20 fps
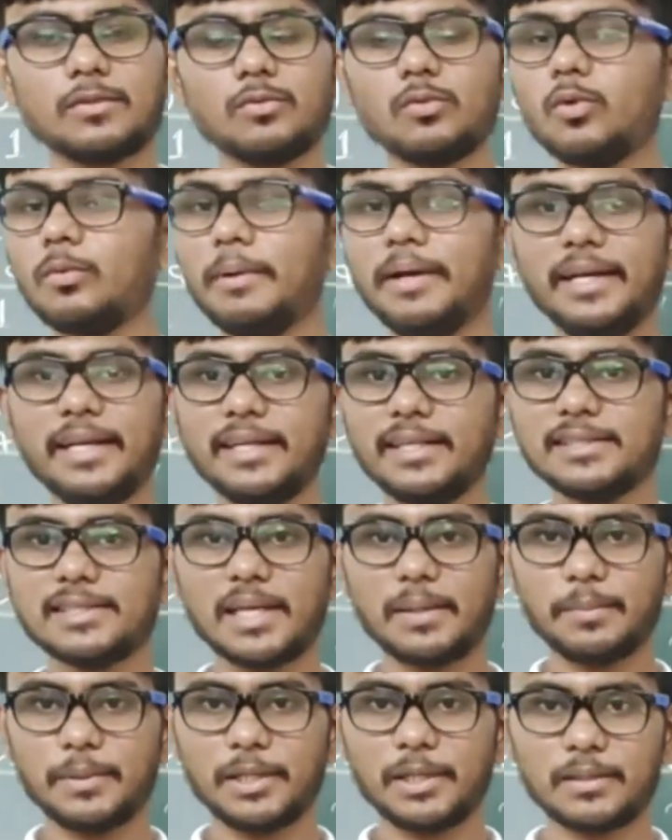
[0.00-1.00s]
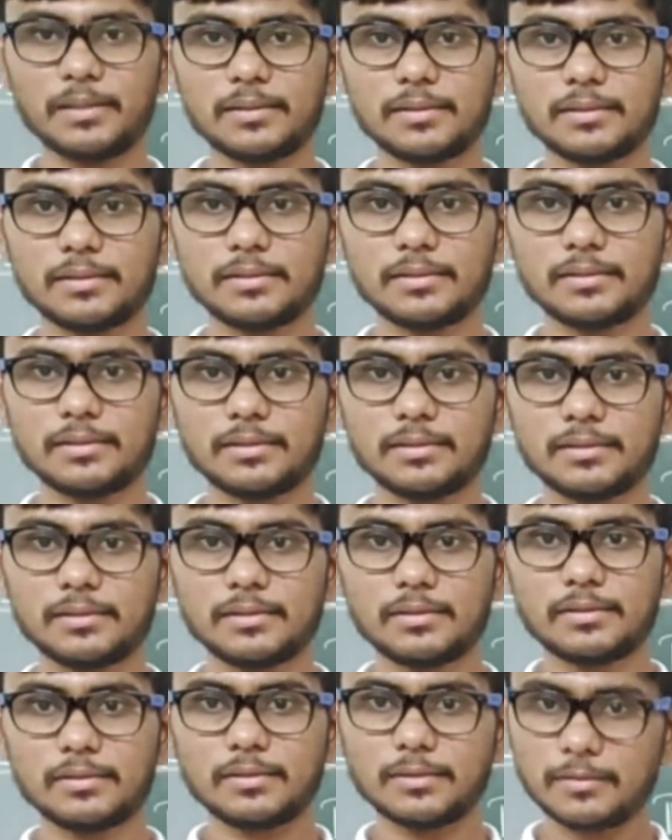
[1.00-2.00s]
No bending is happening.
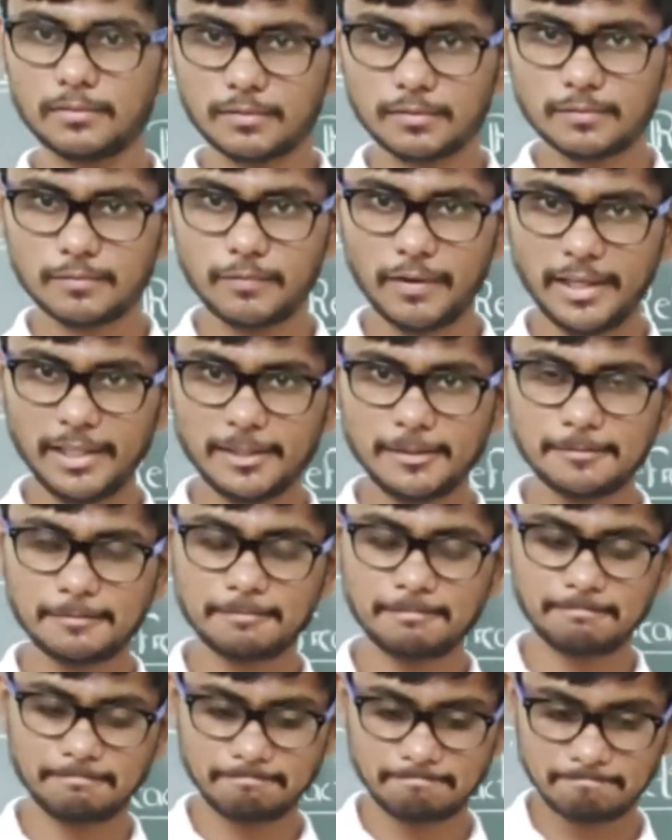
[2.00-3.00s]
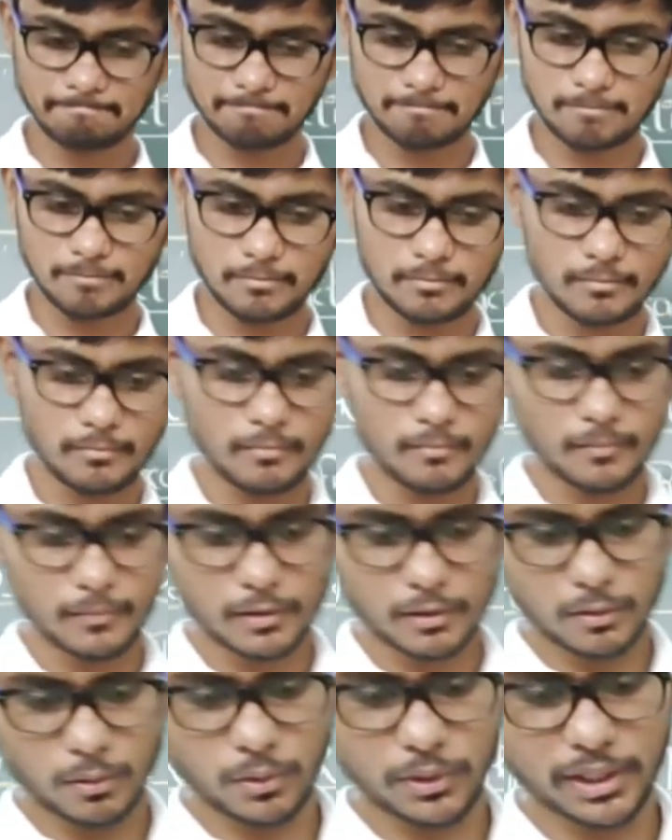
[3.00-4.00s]
Fine.
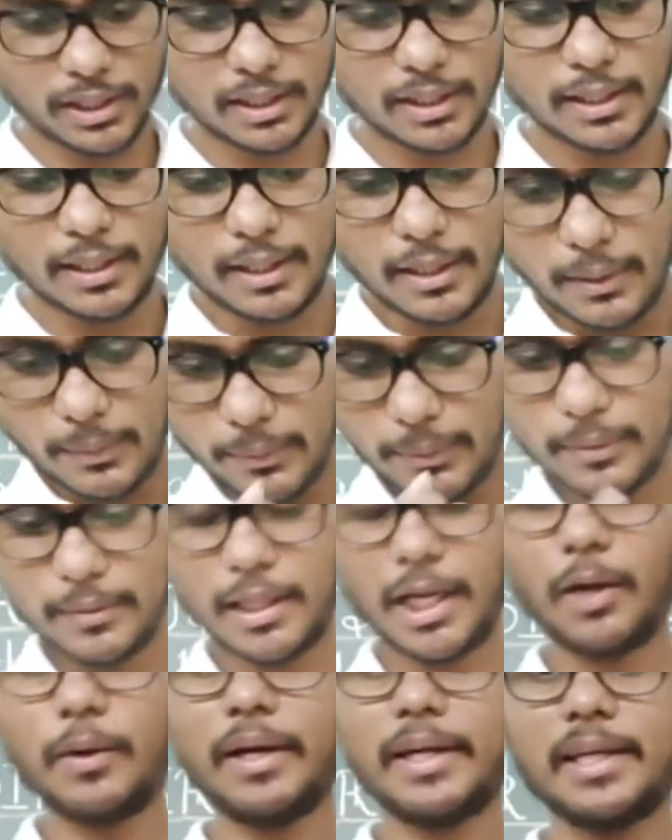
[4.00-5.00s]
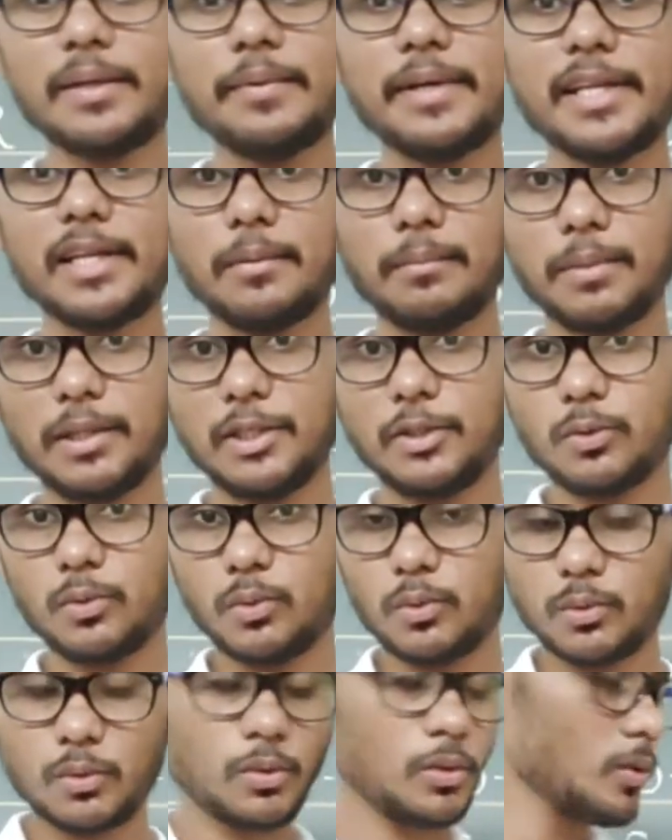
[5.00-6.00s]
Okay. Now activity number
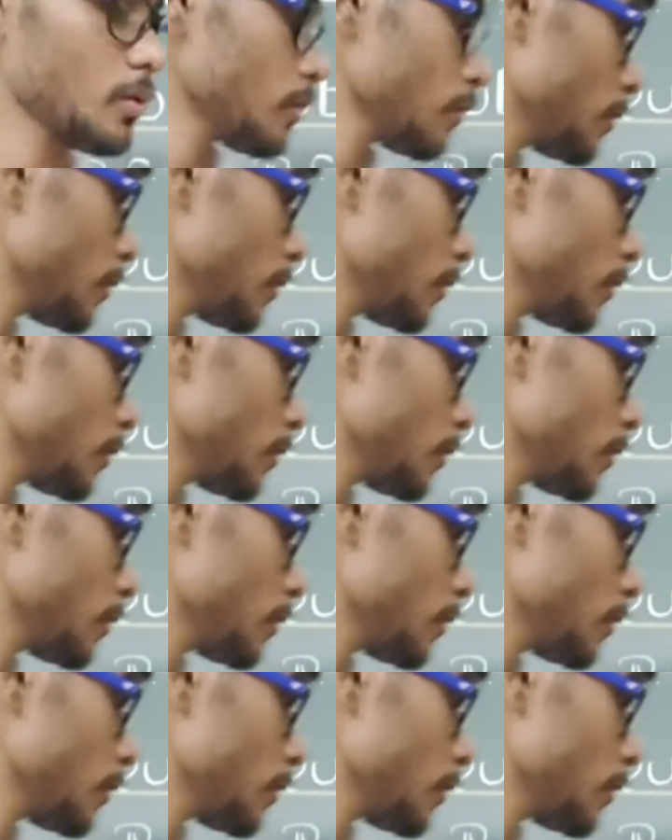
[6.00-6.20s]
2.